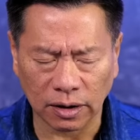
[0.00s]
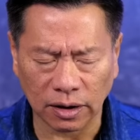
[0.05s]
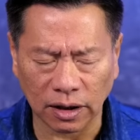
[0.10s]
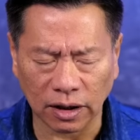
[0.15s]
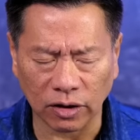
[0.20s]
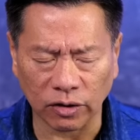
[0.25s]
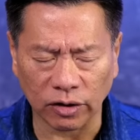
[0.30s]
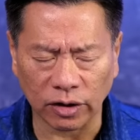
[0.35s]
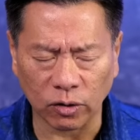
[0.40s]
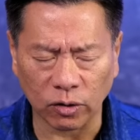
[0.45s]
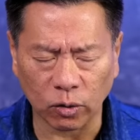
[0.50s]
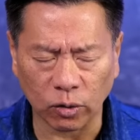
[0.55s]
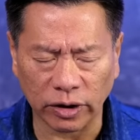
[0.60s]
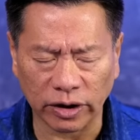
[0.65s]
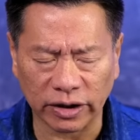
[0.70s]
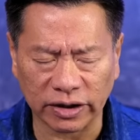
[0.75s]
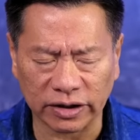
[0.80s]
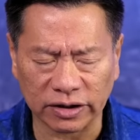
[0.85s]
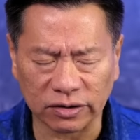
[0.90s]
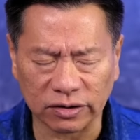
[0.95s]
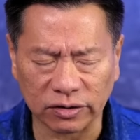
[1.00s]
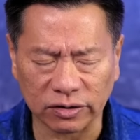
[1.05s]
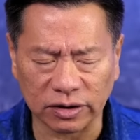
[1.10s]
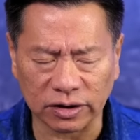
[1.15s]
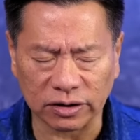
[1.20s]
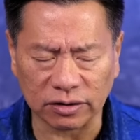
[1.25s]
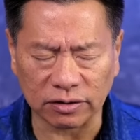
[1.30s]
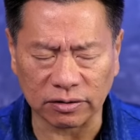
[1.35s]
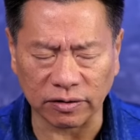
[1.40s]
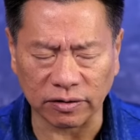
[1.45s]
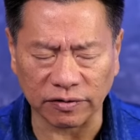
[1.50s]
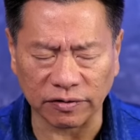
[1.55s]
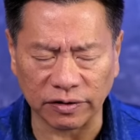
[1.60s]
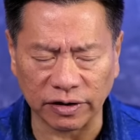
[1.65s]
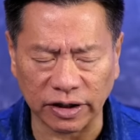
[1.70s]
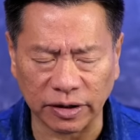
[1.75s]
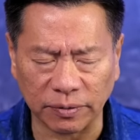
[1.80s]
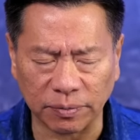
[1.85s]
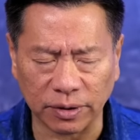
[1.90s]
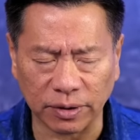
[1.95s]
Allow your awareness to just drift
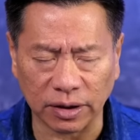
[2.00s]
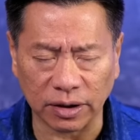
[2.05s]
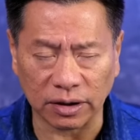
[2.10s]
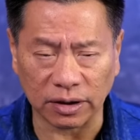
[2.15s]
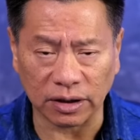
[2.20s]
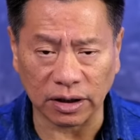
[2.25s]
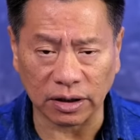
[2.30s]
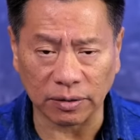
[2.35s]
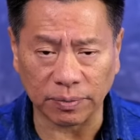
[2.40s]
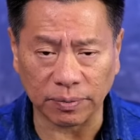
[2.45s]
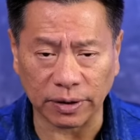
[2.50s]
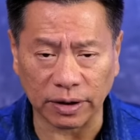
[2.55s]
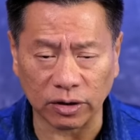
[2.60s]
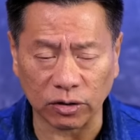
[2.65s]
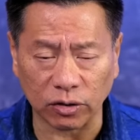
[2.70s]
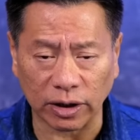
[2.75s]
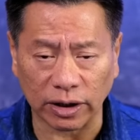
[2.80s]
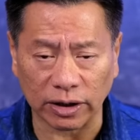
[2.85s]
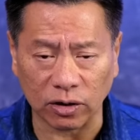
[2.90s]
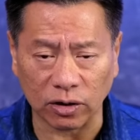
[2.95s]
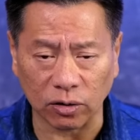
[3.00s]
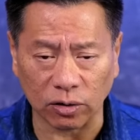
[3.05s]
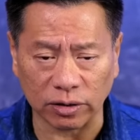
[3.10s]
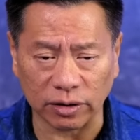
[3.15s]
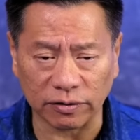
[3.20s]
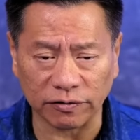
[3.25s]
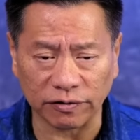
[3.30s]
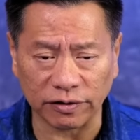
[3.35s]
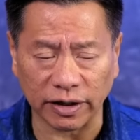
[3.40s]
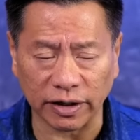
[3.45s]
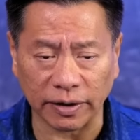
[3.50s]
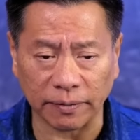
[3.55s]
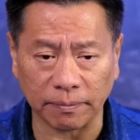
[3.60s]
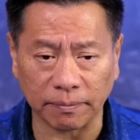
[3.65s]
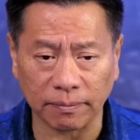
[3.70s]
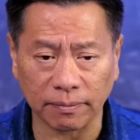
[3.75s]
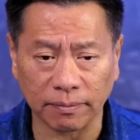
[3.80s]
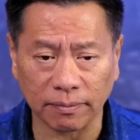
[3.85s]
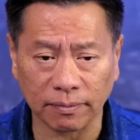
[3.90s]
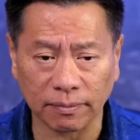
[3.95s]
deeper and deeper into that golden flame.